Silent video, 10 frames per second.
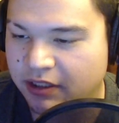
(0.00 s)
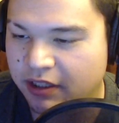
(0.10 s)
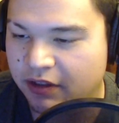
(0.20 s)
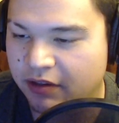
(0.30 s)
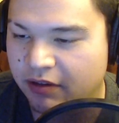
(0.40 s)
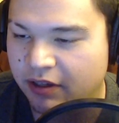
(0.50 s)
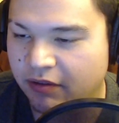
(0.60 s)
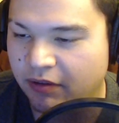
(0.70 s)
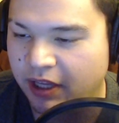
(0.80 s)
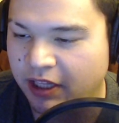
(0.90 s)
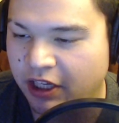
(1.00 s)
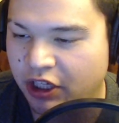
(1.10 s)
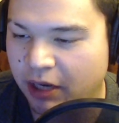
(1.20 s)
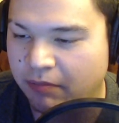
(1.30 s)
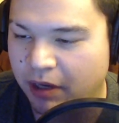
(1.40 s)
Not the, it's
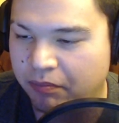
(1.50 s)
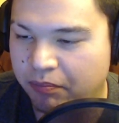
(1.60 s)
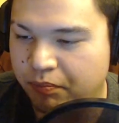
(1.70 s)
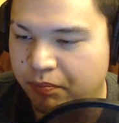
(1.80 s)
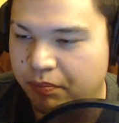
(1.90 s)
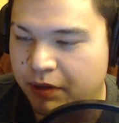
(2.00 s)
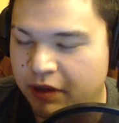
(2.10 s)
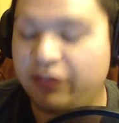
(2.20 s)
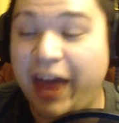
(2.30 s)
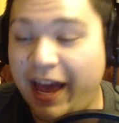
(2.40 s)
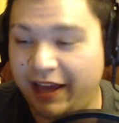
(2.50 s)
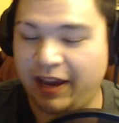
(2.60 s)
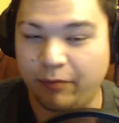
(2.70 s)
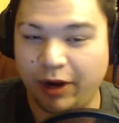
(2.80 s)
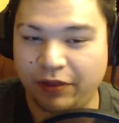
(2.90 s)
I'm that game
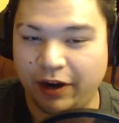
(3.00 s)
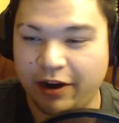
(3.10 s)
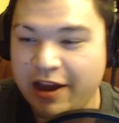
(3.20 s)
right there.